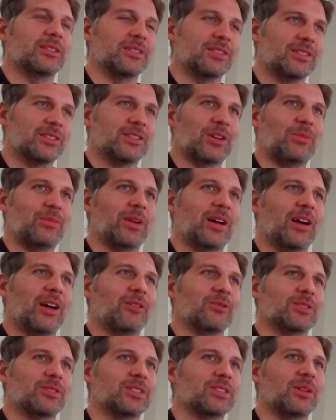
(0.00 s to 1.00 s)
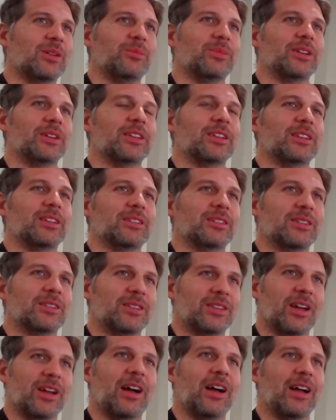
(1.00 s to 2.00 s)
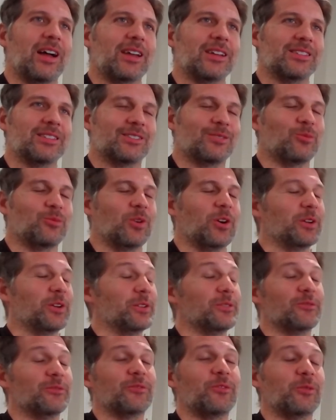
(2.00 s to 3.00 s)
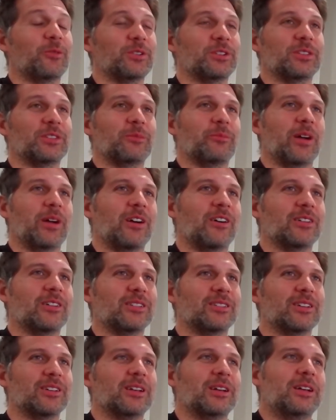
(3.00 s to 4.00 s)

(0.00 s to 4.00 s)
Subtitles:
somehow somebody dies while you're forging the ballot,